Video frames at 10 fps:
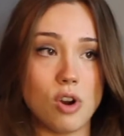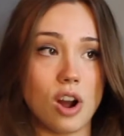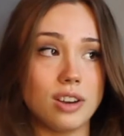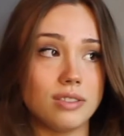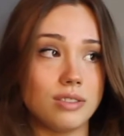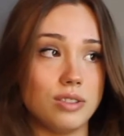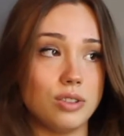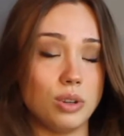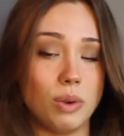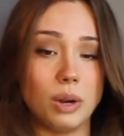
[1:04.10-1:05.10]
not
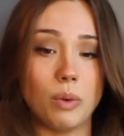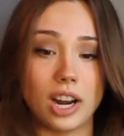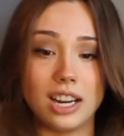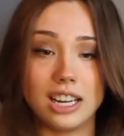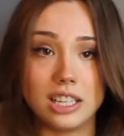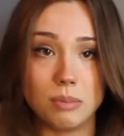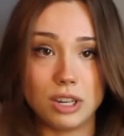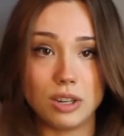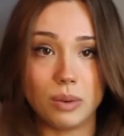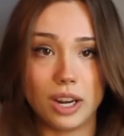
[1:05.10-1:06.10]
doing what I need to
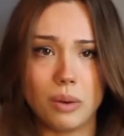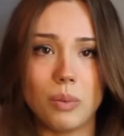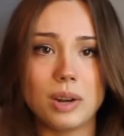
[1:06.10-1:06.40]
be doing,